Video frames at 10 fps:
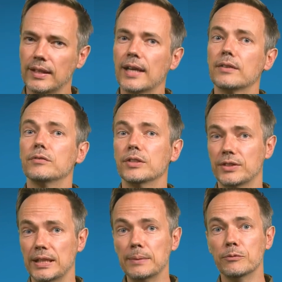topics for
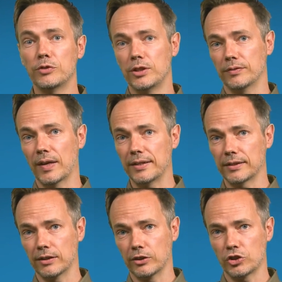further research,
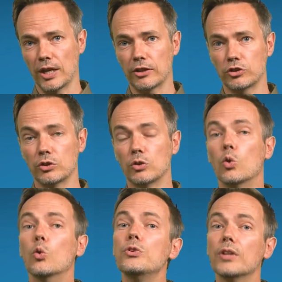and also for the
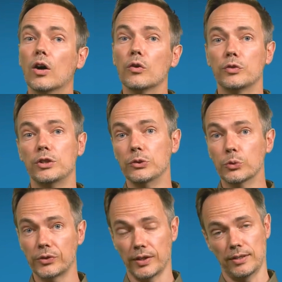user
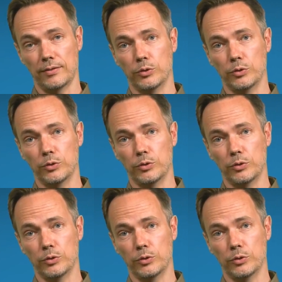interviews.